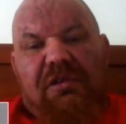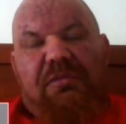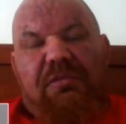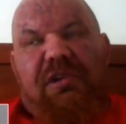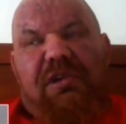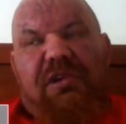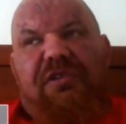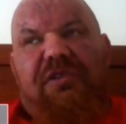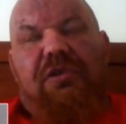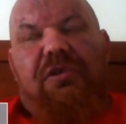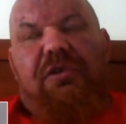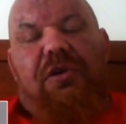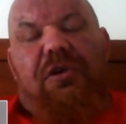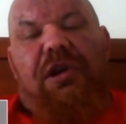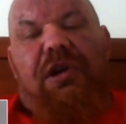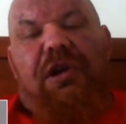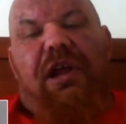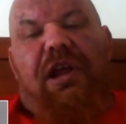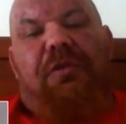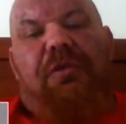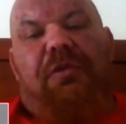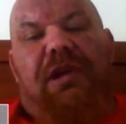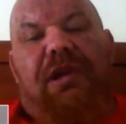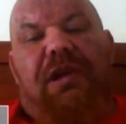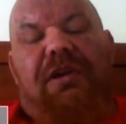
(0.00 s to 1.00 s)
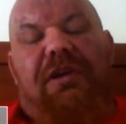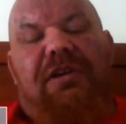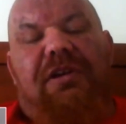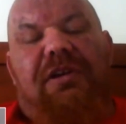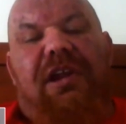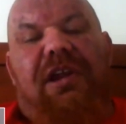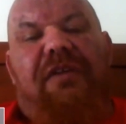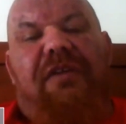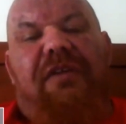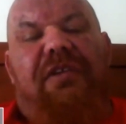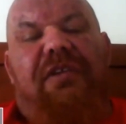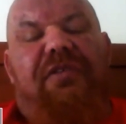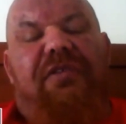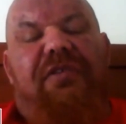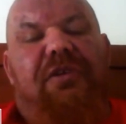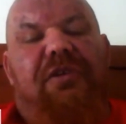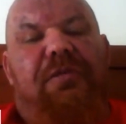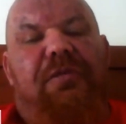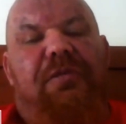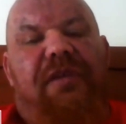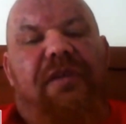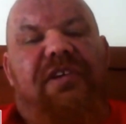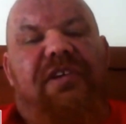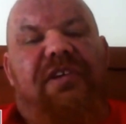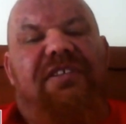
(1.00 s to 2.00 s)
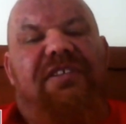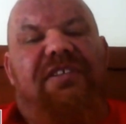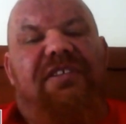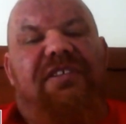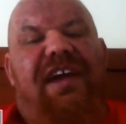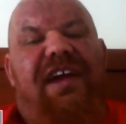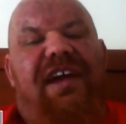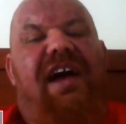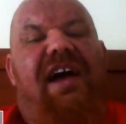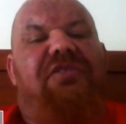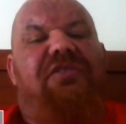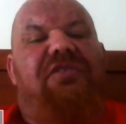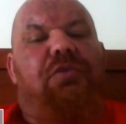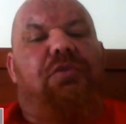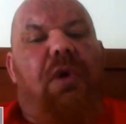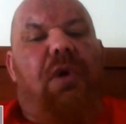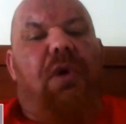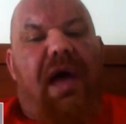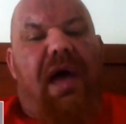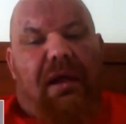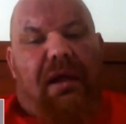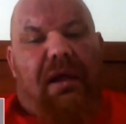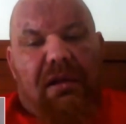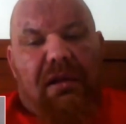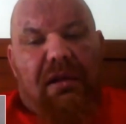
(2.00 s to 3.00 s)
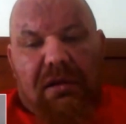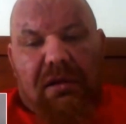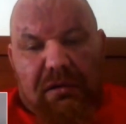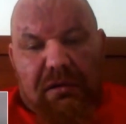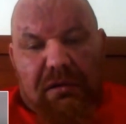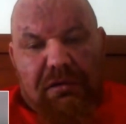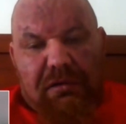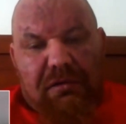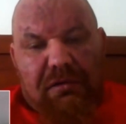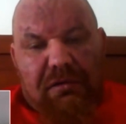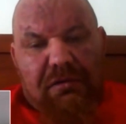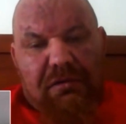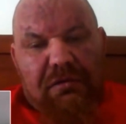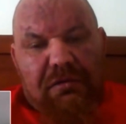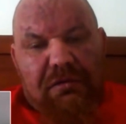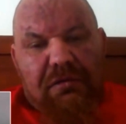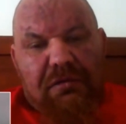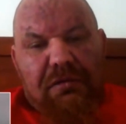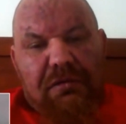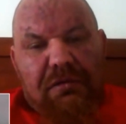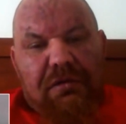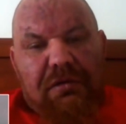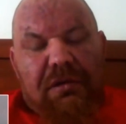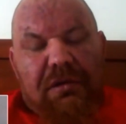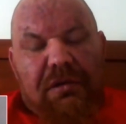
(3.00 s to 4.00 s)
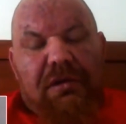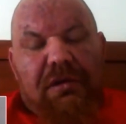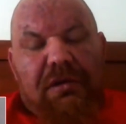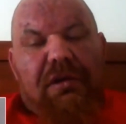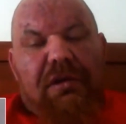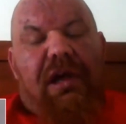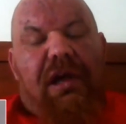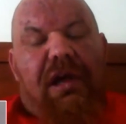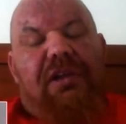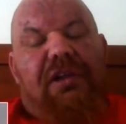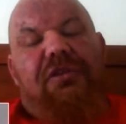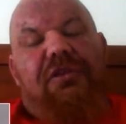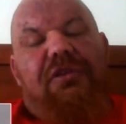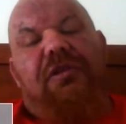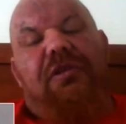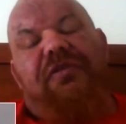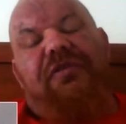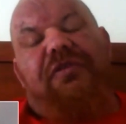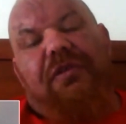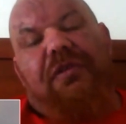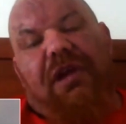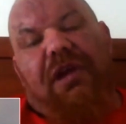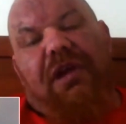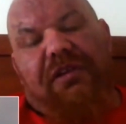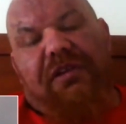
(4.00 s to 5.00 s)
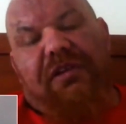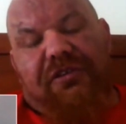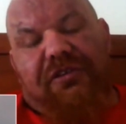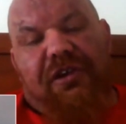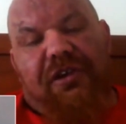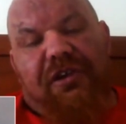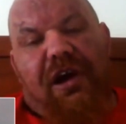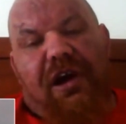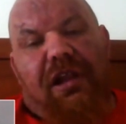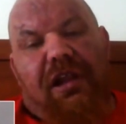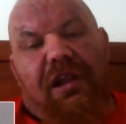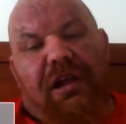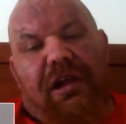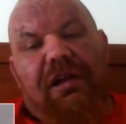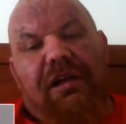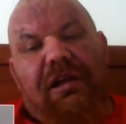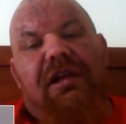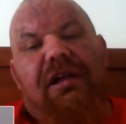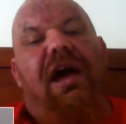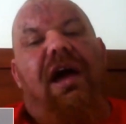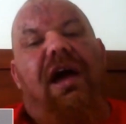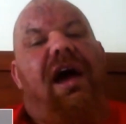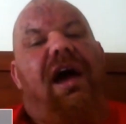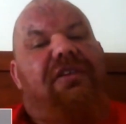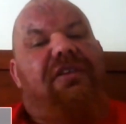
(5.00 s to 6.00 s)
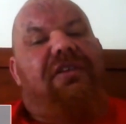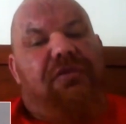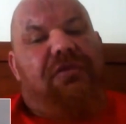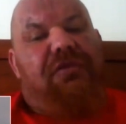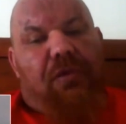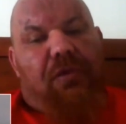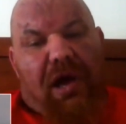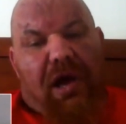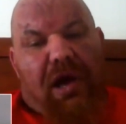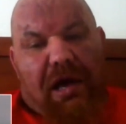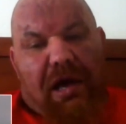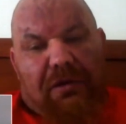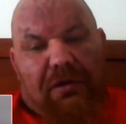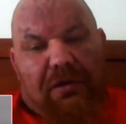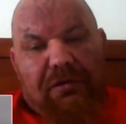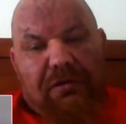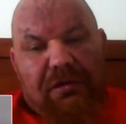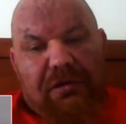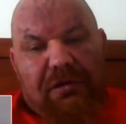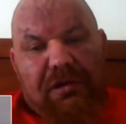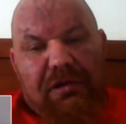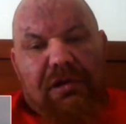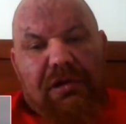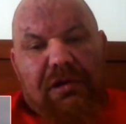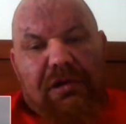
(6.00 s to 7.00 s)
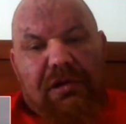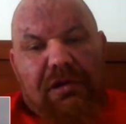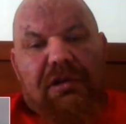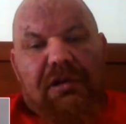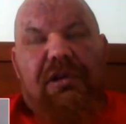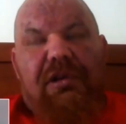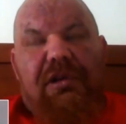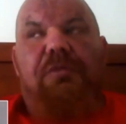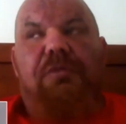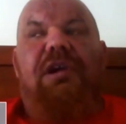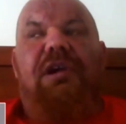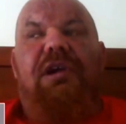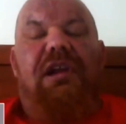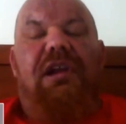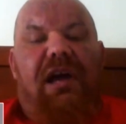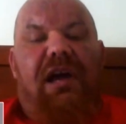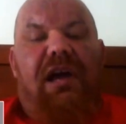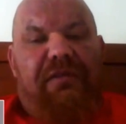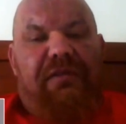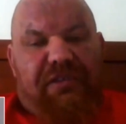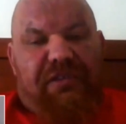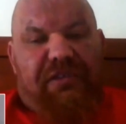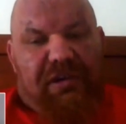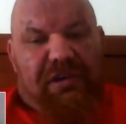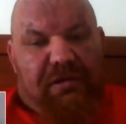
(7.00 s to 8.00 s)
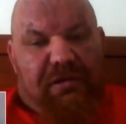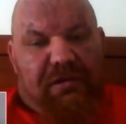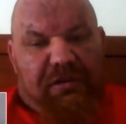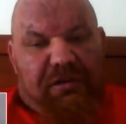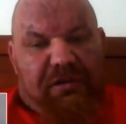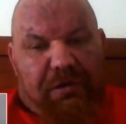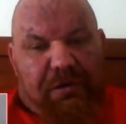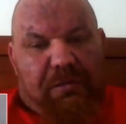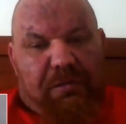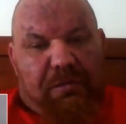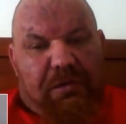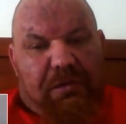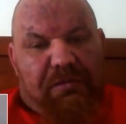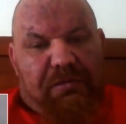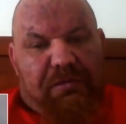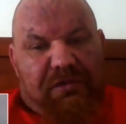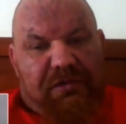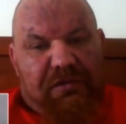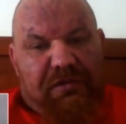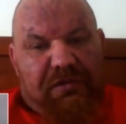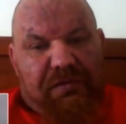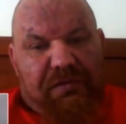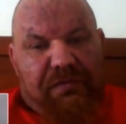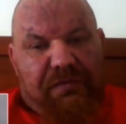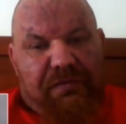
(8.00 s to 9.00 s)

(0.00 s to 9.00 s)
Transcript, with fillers: But if you're going out on the weekend and having a few bevies as well, and doing a few lines of Charlie as well, then we're going to have serious problems.